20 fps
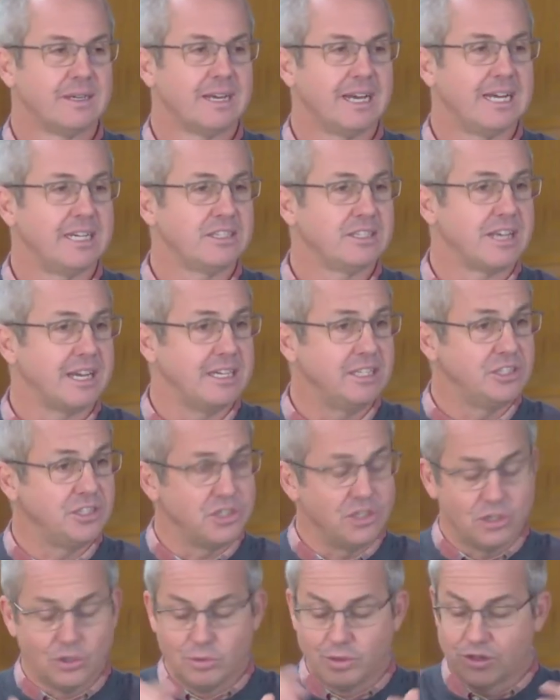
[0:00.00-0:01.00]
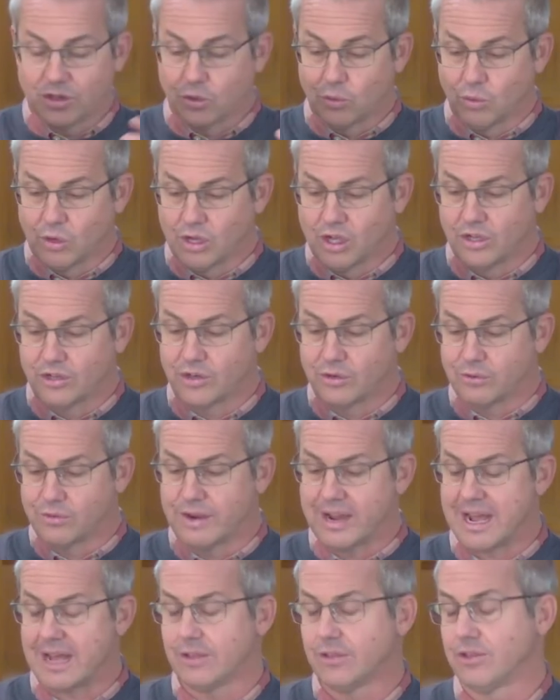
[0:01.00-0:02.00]
as they deal with the world
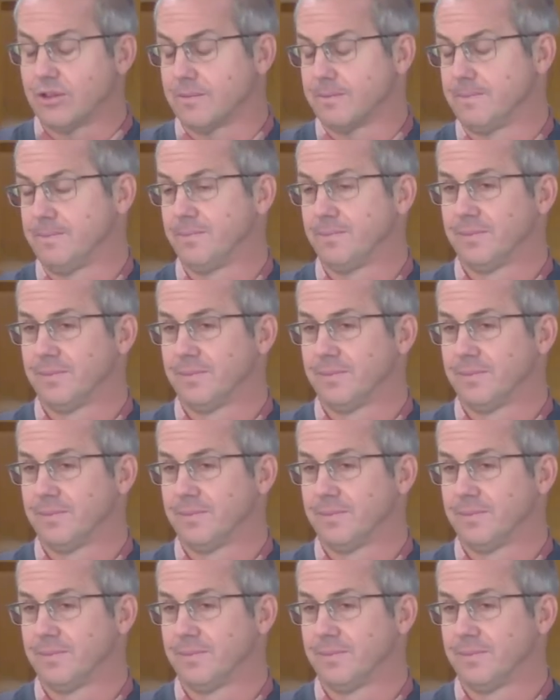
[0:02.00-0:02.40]
around them.